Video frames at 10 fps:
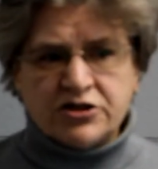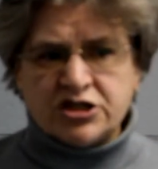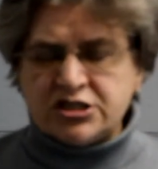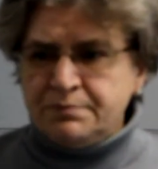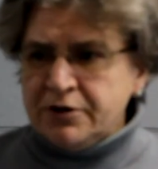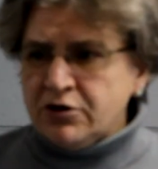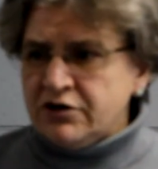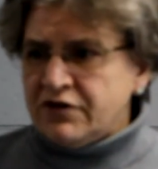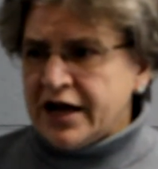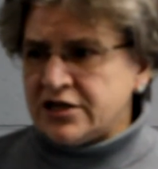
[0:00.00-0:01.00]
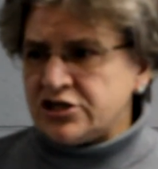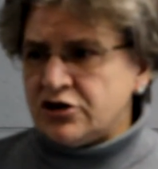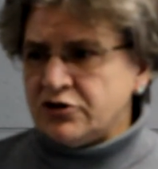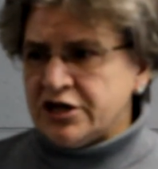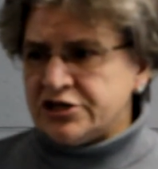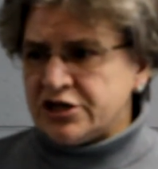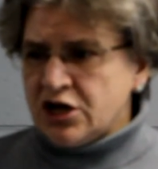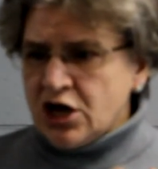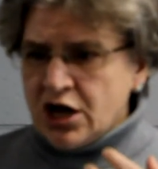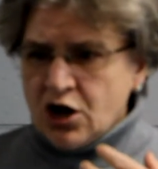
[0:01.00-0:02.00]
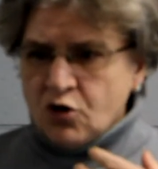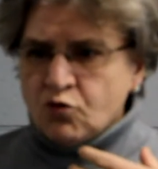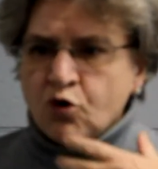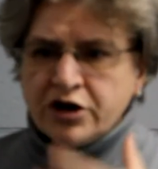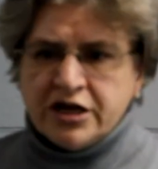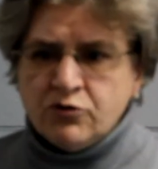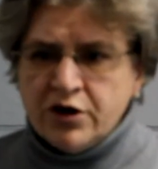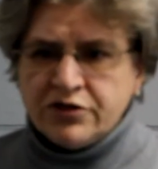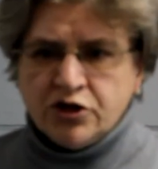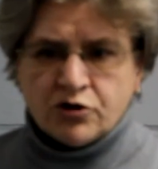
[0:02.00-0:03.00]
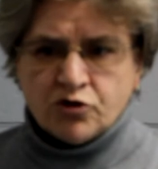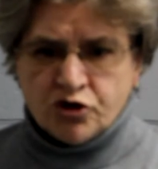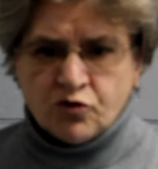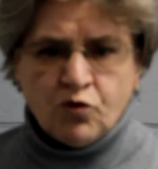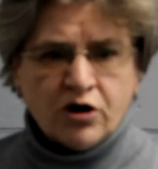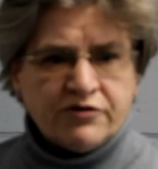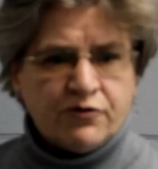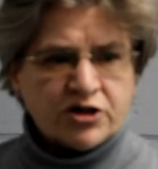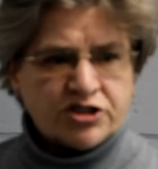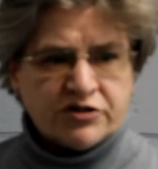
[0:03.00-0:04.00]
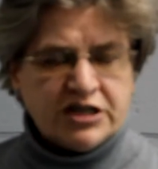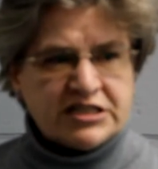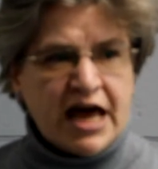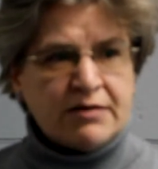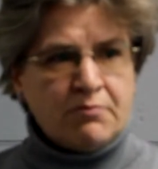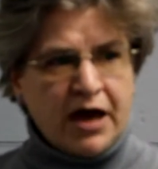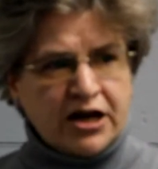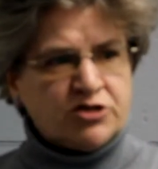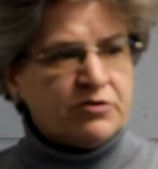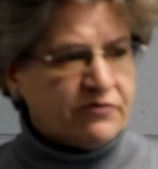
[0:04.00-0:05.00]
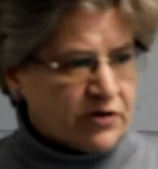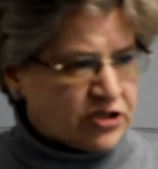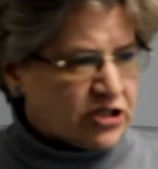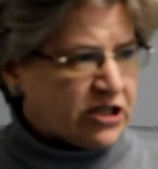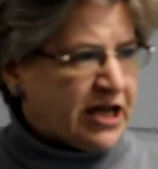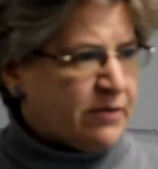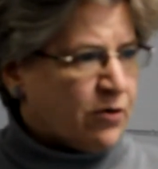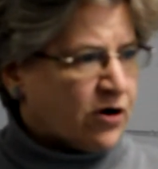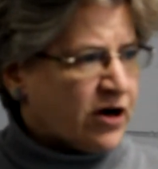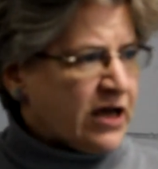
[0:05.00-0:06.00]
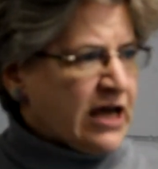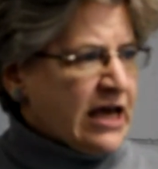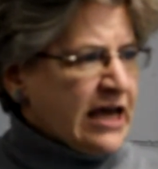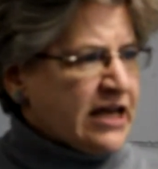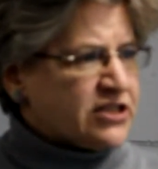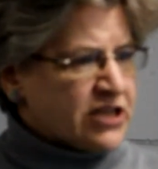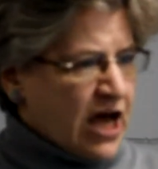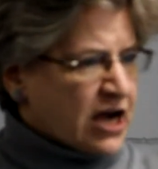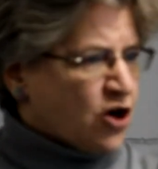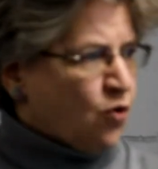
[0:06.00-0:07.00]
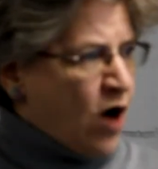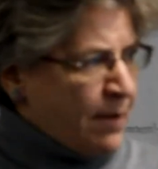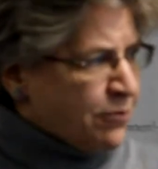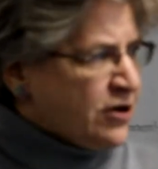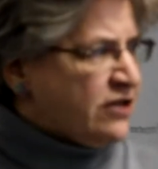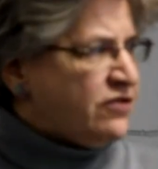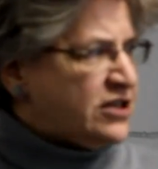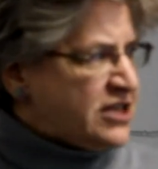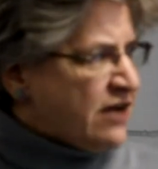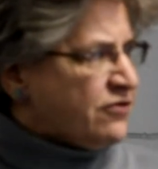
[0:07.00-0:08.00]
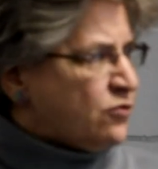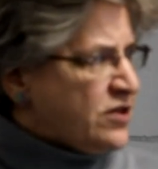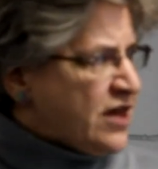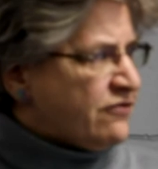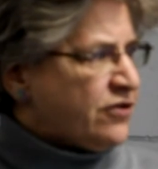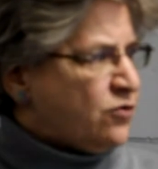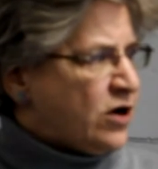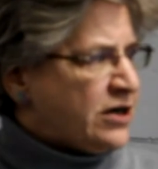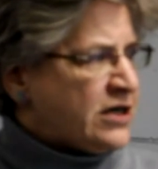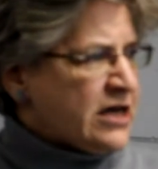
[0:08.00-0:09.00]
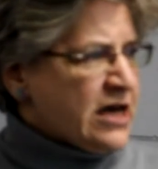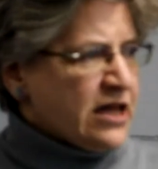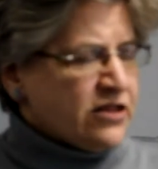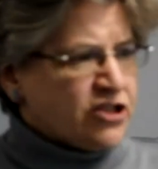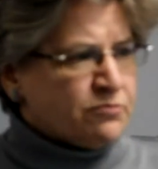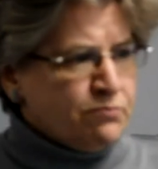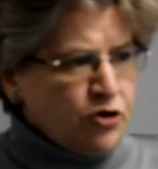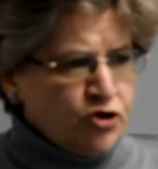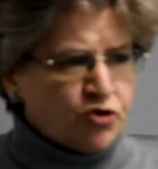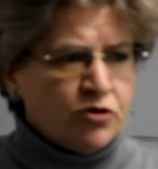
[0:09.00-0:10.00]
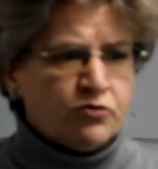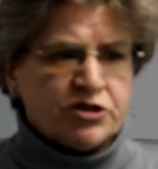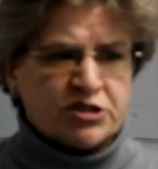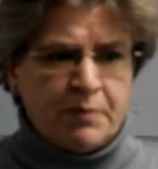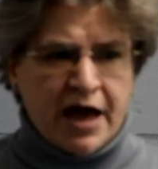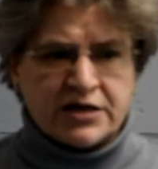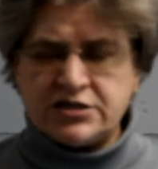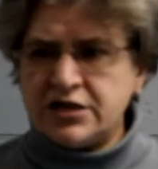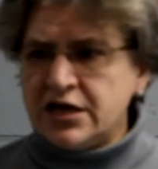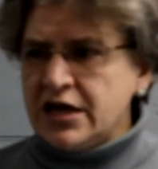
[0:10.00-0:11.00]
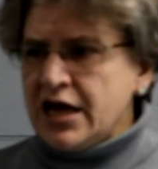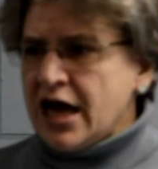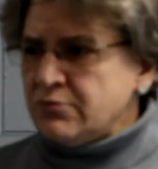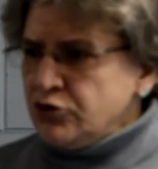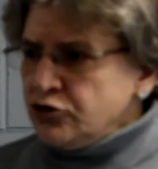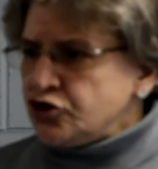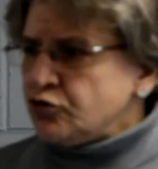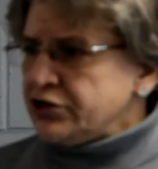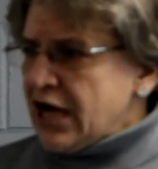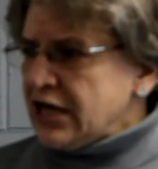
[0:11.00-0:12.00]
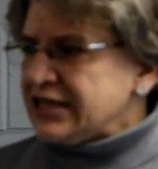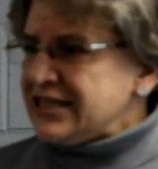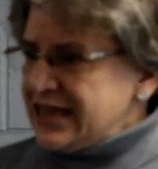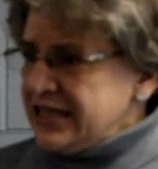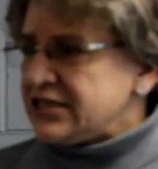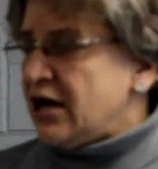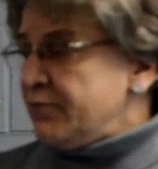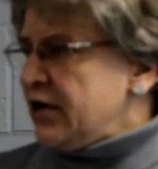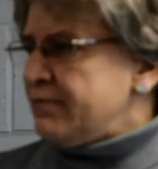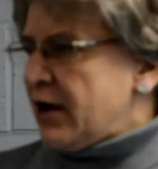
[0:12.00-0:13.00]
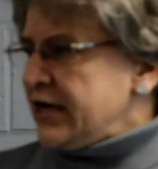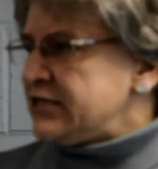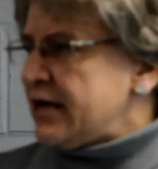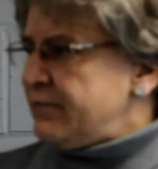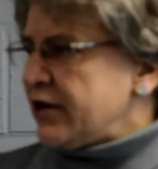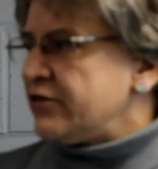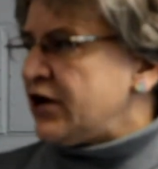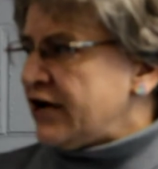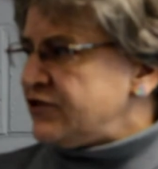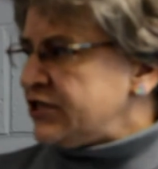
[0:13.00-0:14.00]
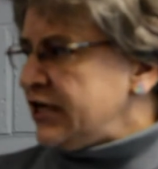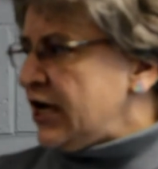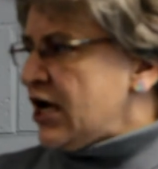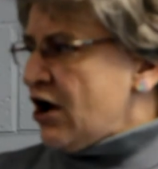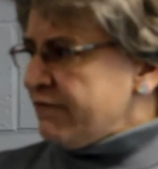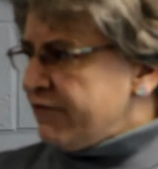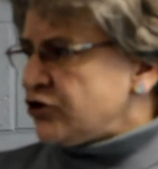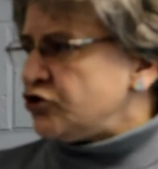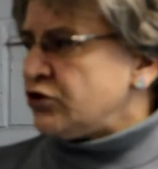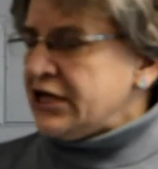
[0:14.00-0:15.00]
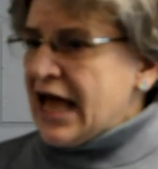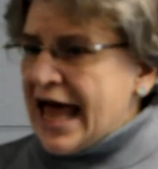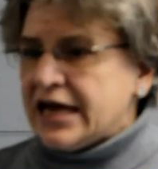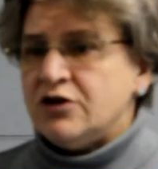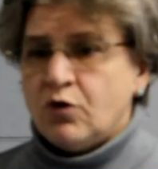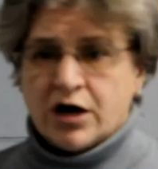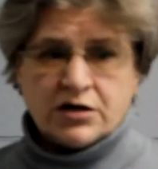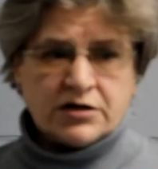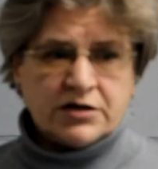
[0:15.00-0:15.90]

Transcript: The spirit of ISO is working with your, your workforce so that it's not management versus labor. It's a cooperative endeavor with everyone that's mutual respect and mutual knowledge. This company embodies that better than I've seen virtually anywhere.